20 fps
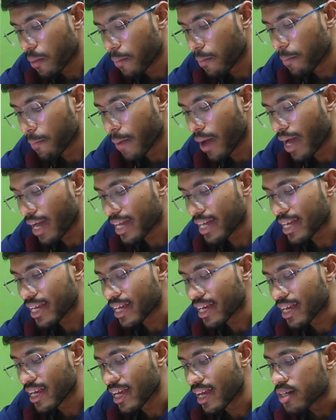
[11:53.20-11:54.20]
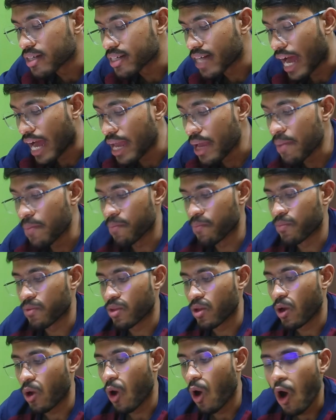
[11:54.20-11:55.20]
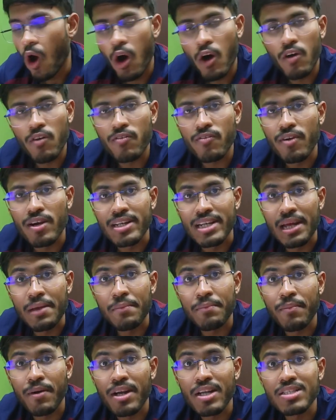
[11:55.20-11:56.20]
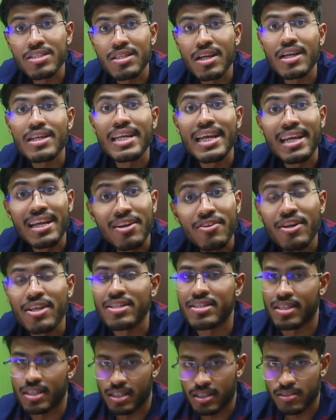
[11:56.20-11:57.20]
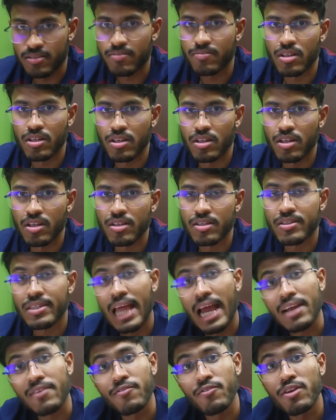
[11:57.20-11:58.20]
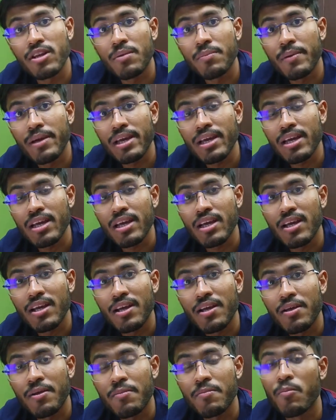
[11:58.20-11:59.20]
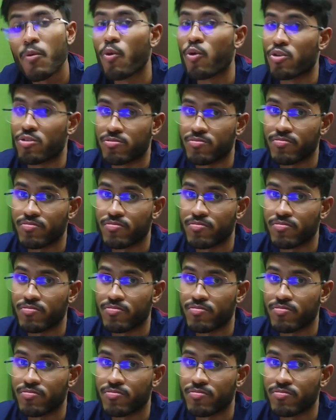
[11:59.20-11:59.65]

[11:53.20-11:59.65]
my time of temperature decreasing, that will be more.